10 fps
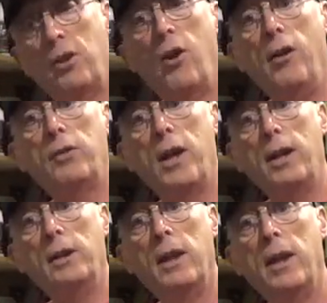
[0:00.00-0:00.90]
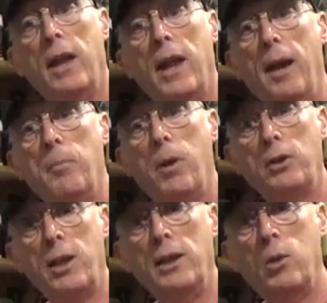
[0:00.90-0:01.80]
that I've done and
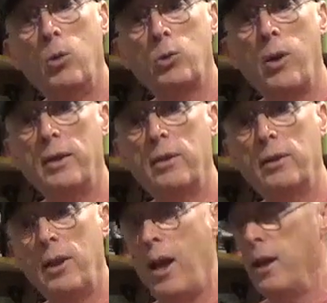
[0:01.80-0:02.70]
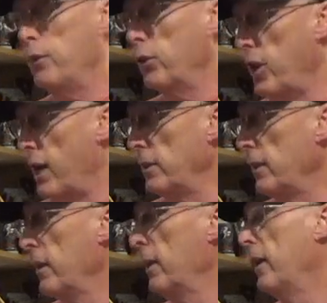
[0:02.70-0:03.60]
my technical director Dave has done,
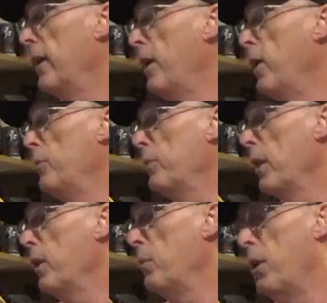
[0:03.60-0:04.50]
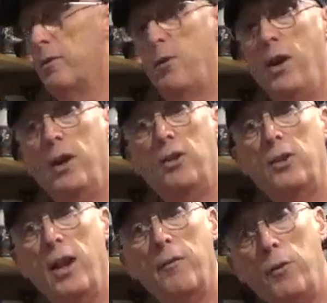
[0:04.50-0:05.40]
my advice
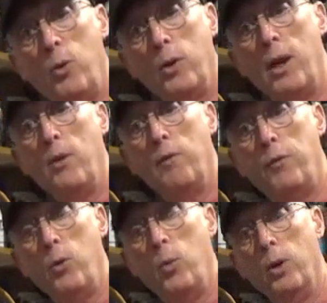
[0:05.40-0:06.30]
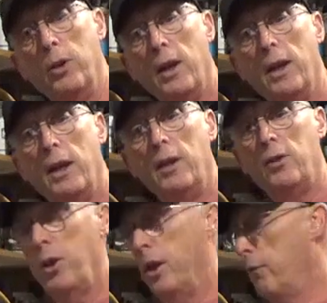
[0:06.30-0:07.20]
therefore going forward
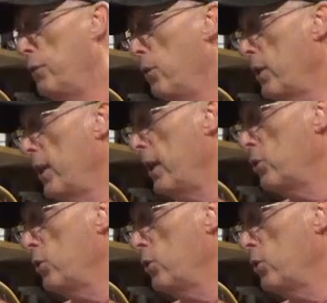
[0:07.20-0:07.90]
is that if you connect